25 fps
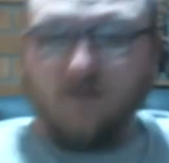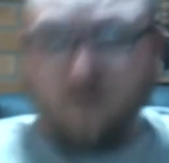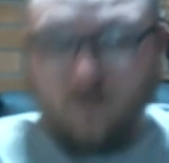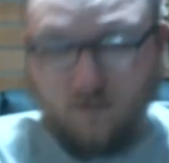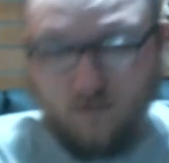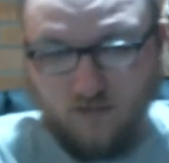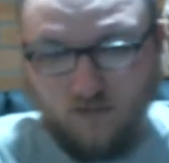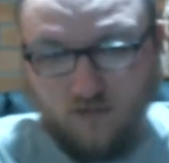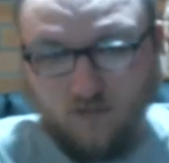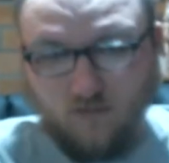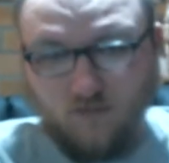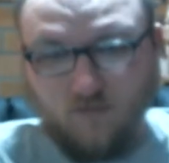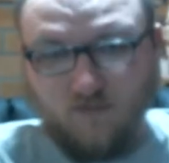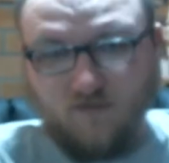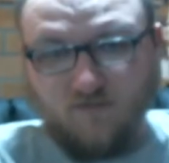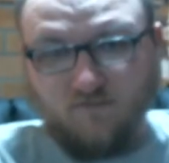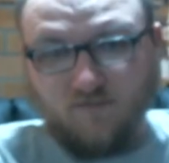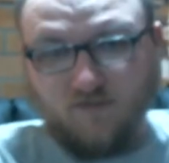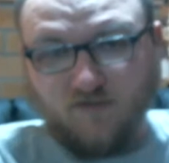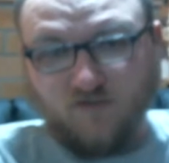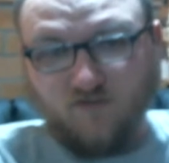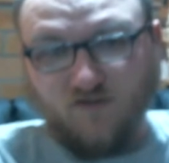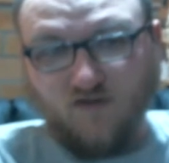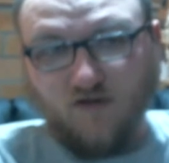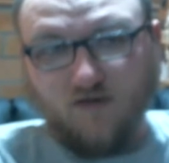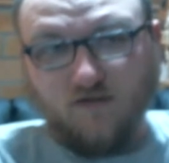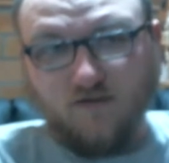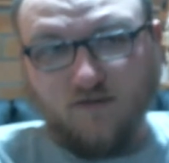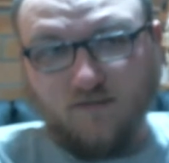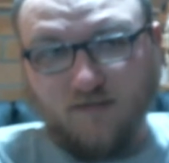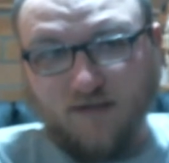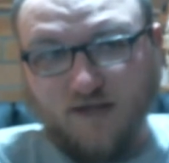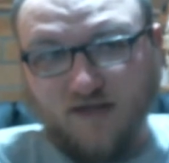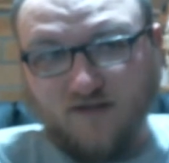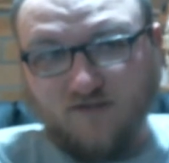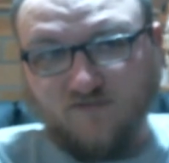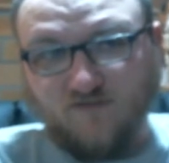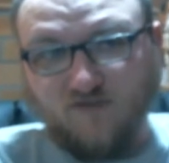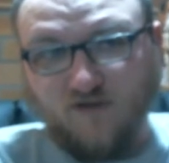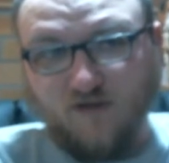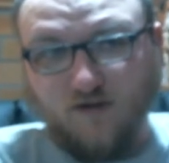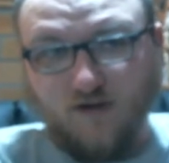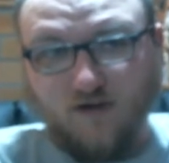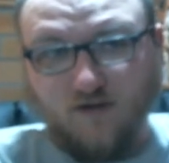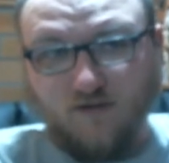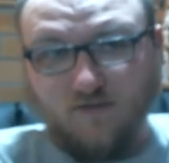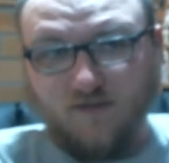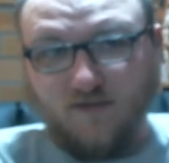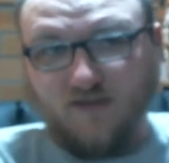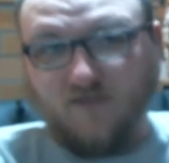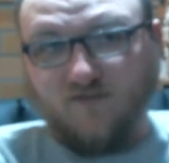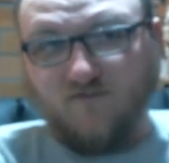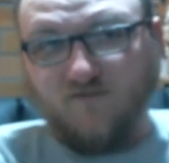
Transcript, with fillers: that you have been told about Solo in the